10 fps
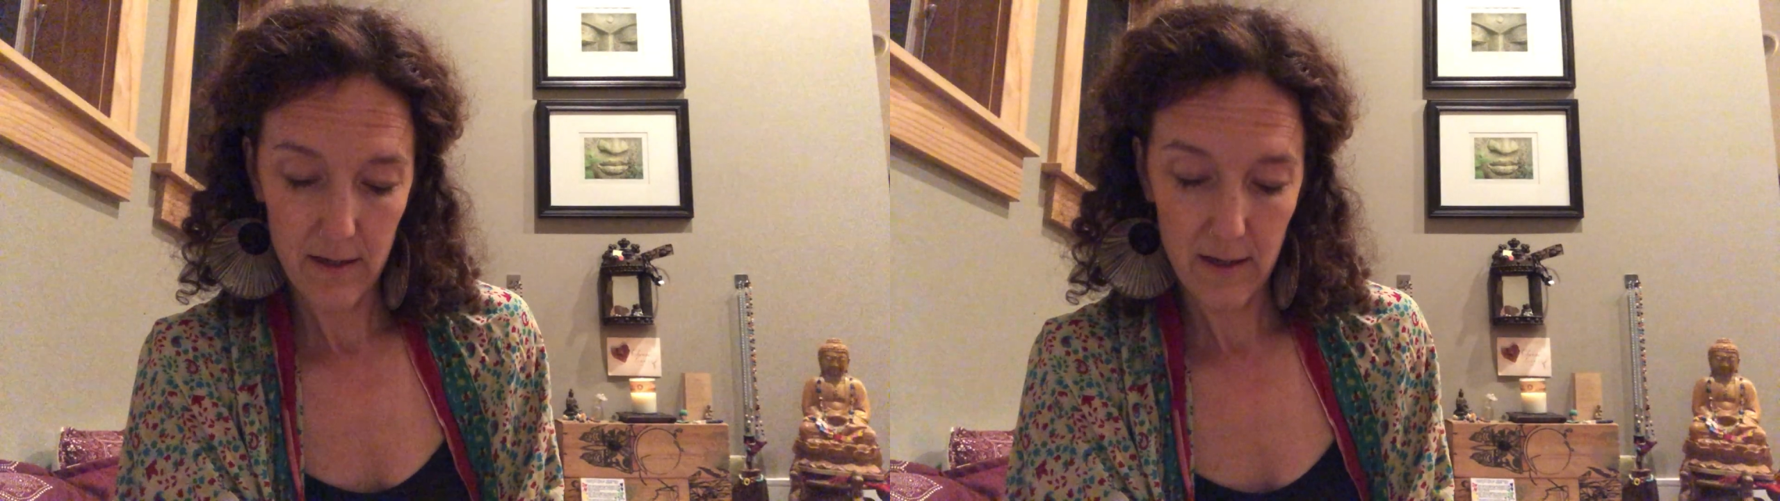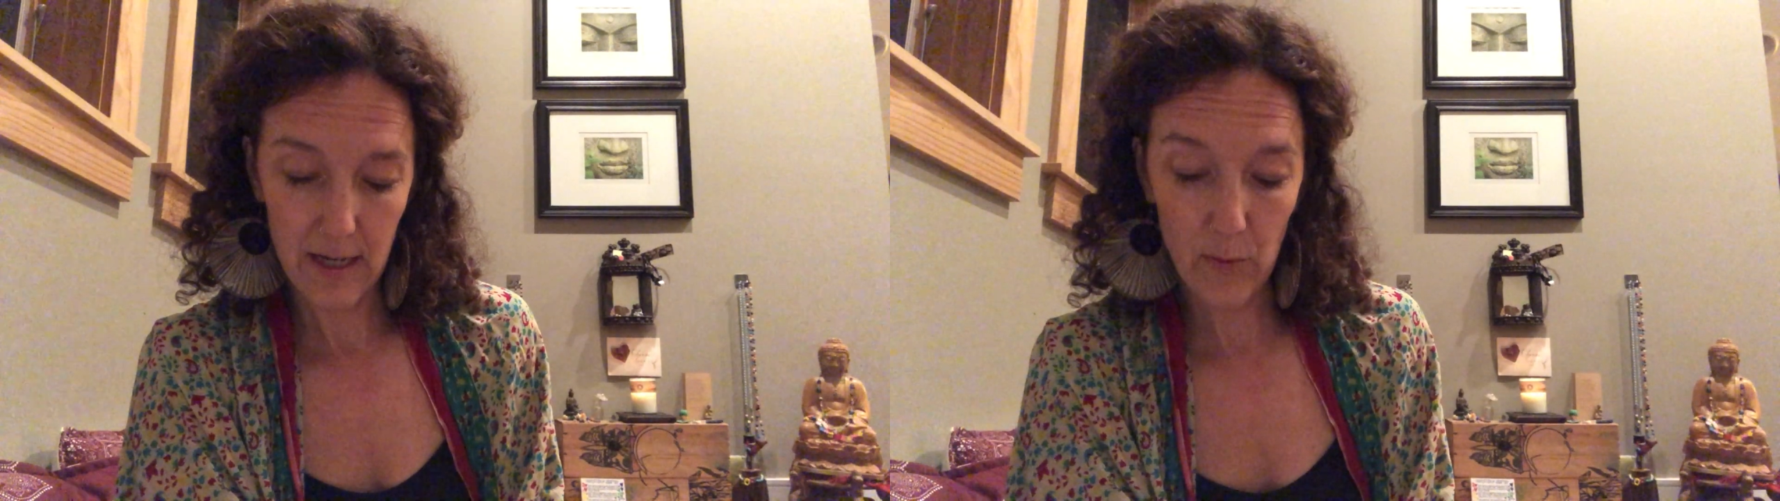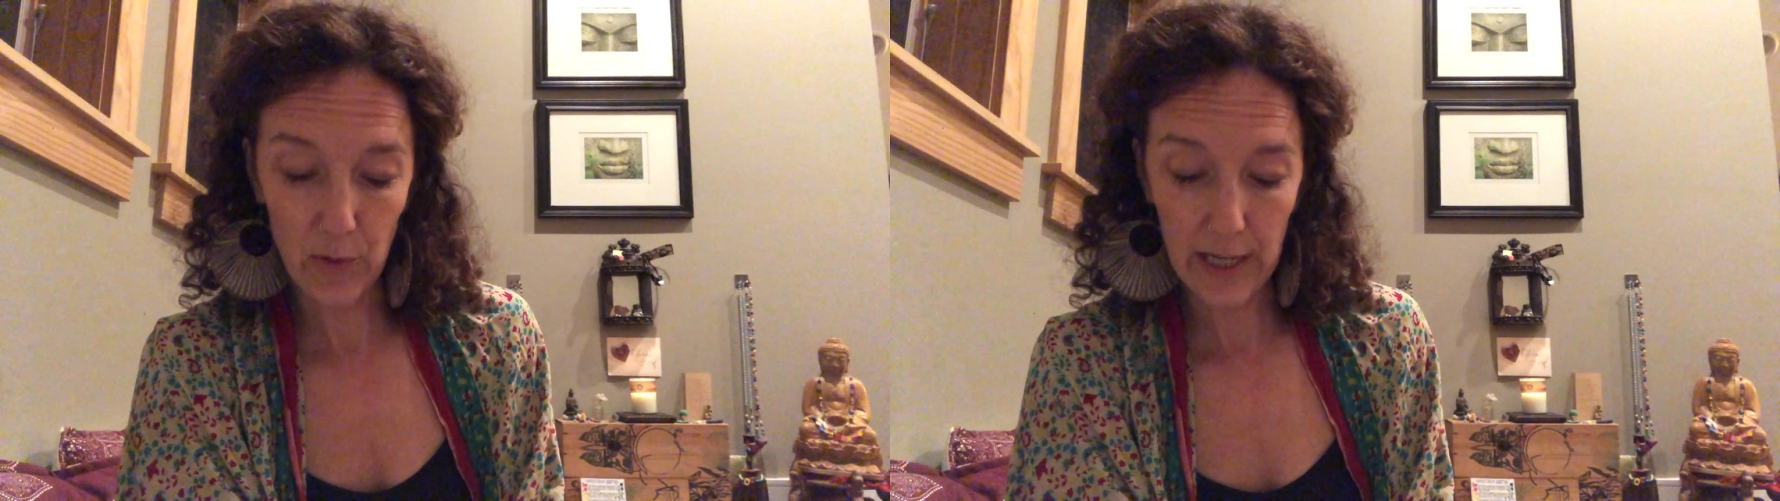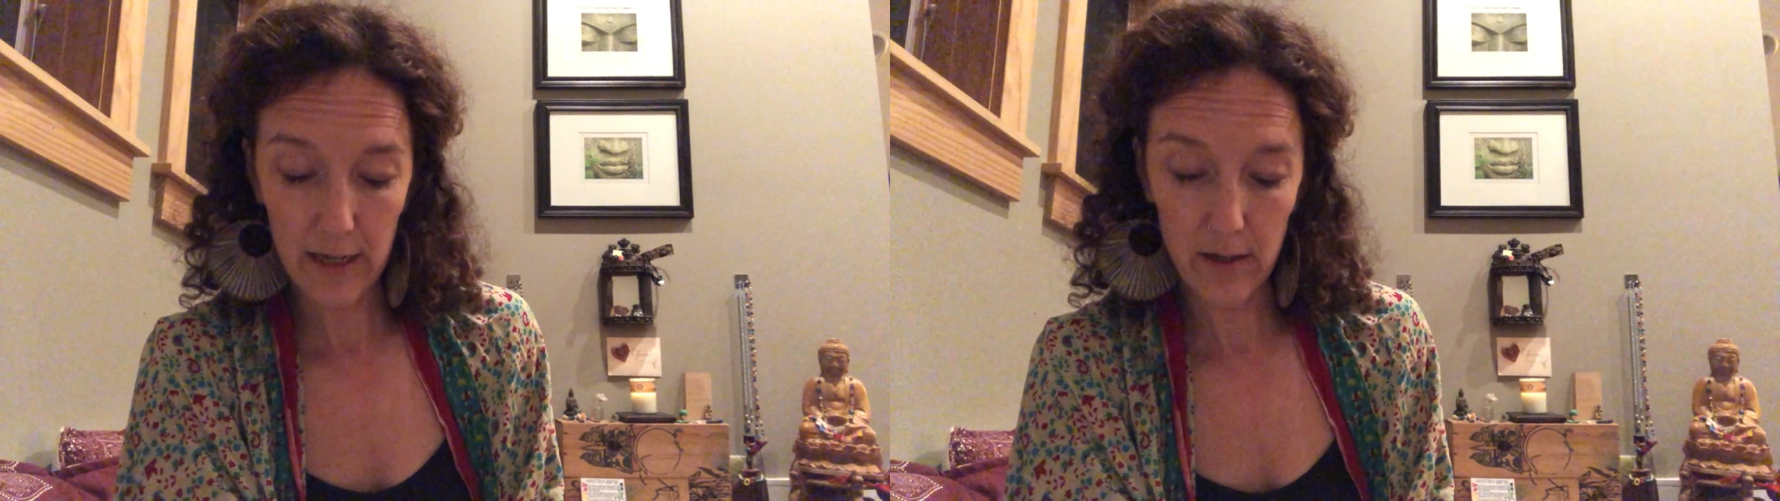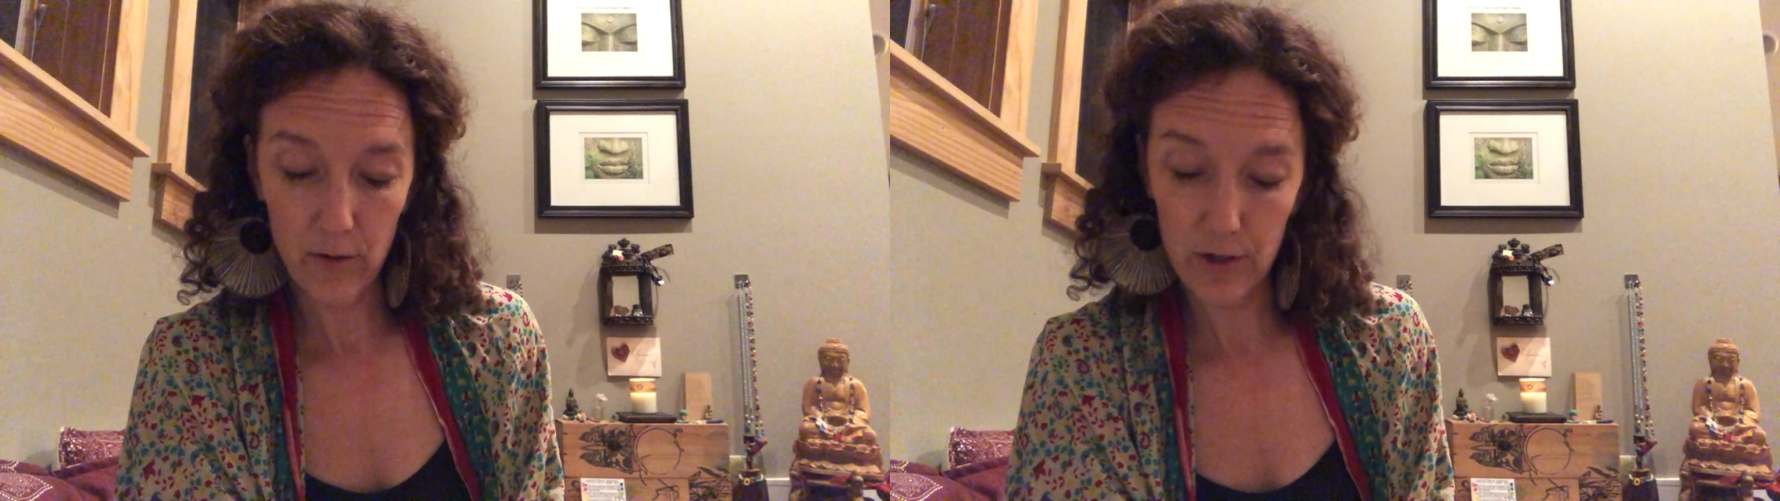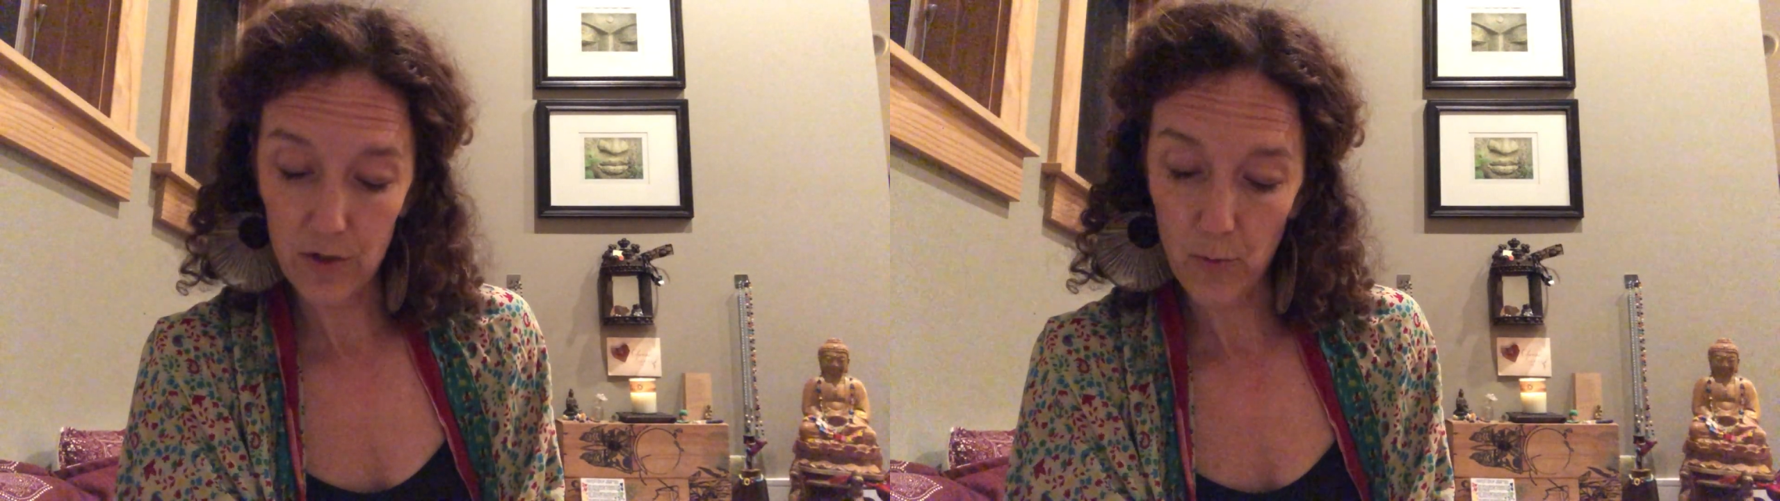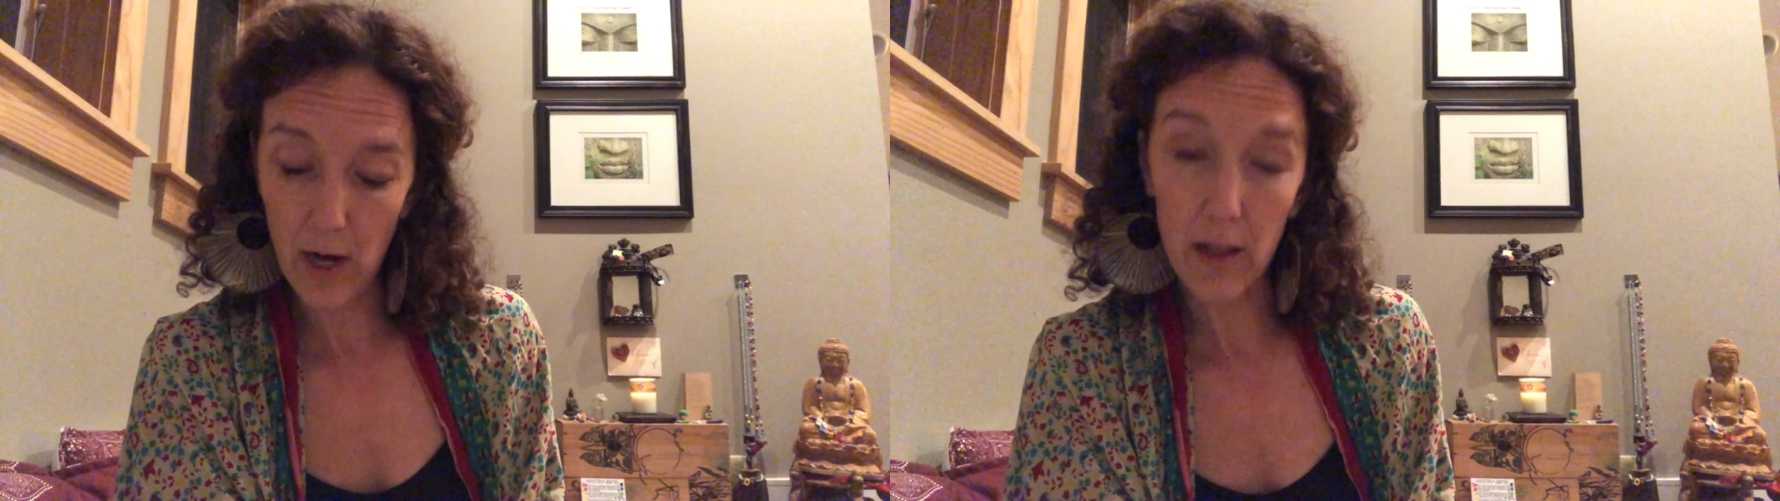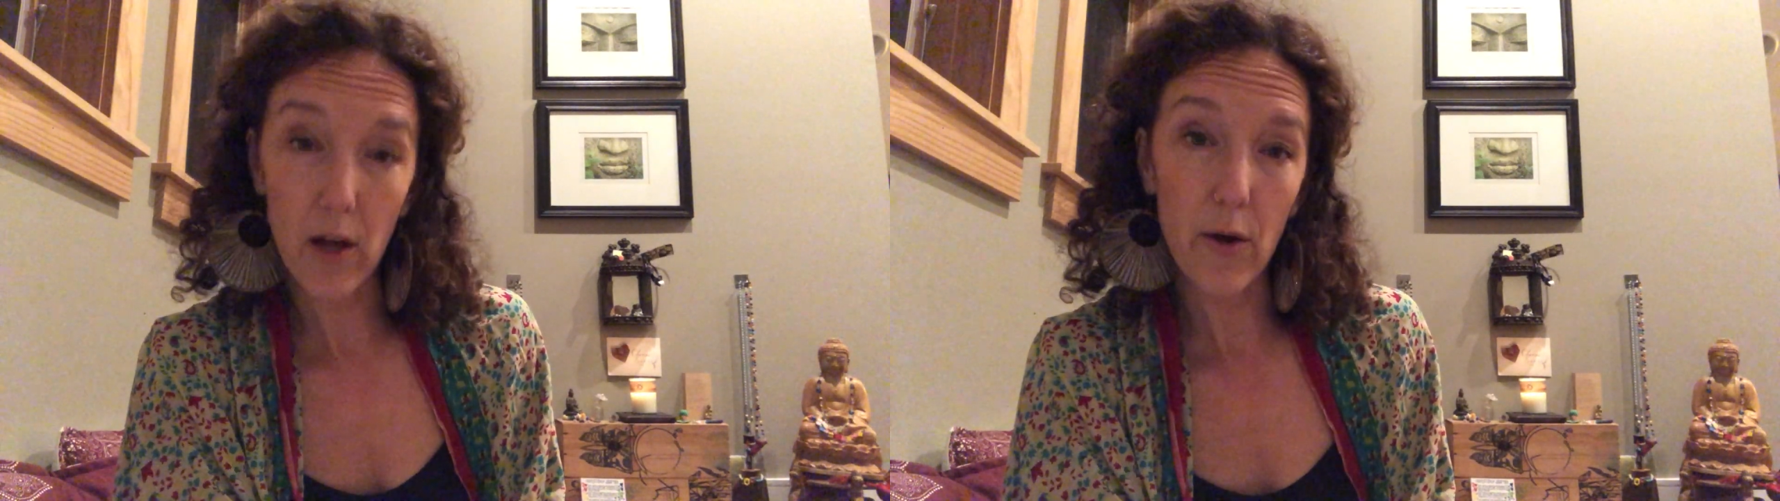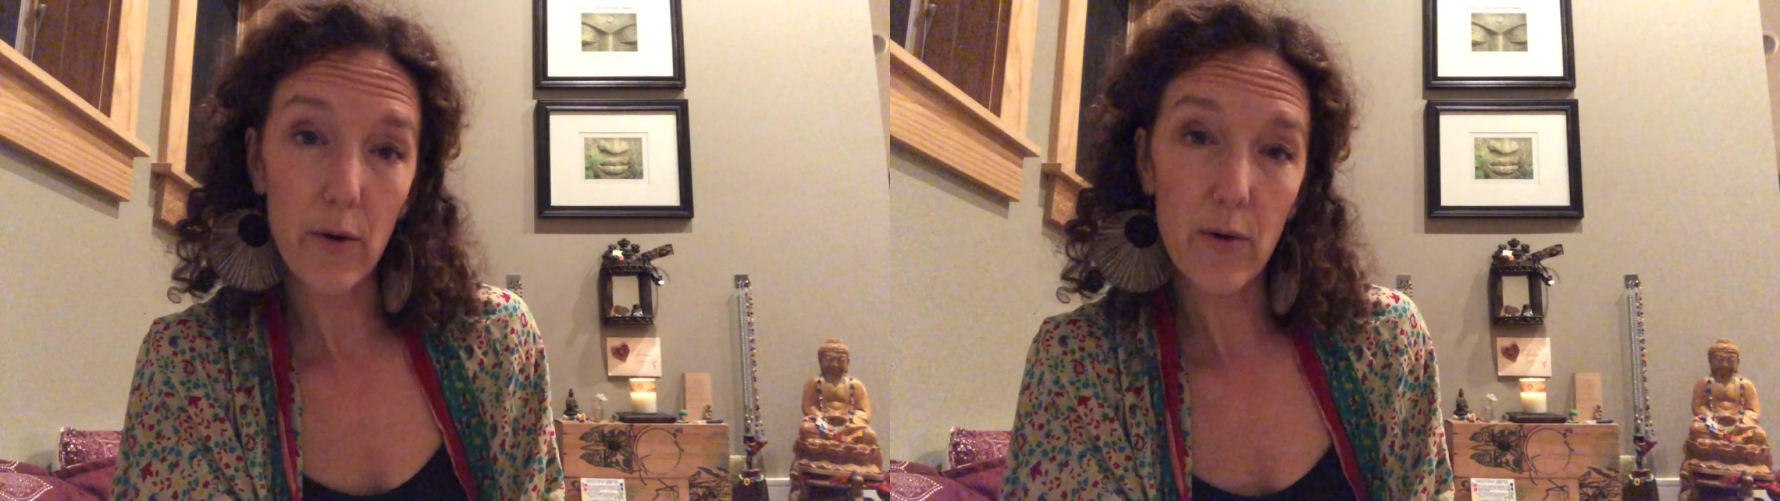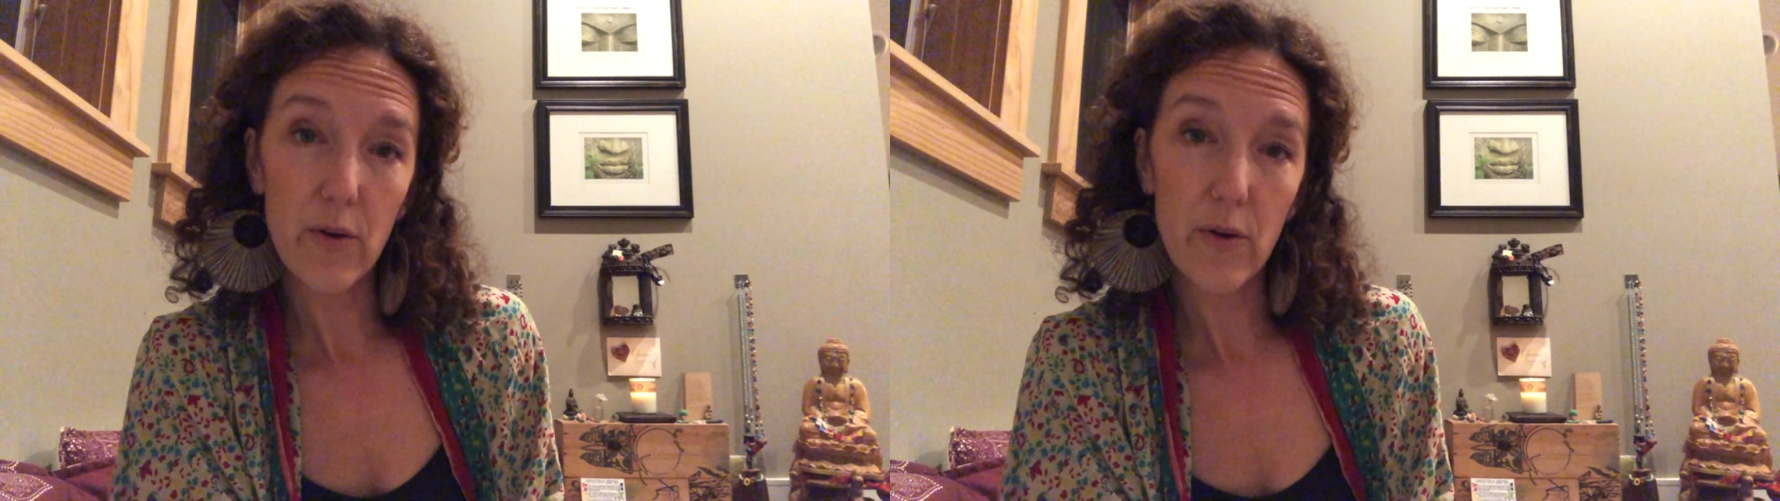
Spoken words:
in a blink or swallow